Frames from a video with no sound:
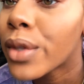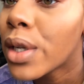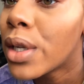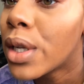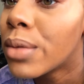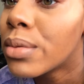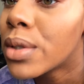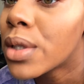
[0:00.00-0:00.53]

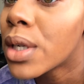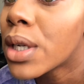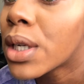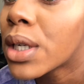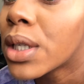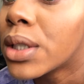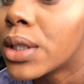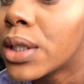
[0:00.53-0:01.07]

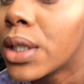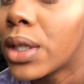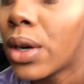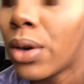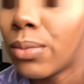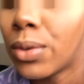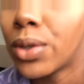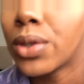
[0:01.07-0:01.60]
lipstick because it
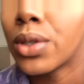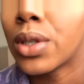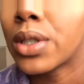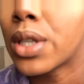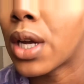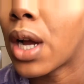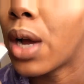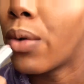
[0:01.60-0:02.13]
almost
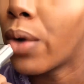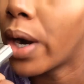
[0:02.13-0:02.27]
looks like I'm